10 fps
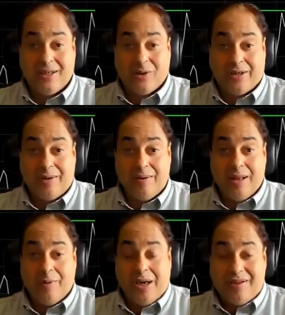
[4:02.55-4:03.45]
okay,
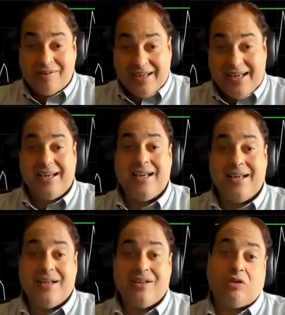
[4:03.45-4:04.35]
we see
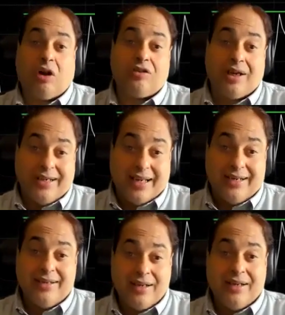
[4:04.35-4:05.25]
stocks again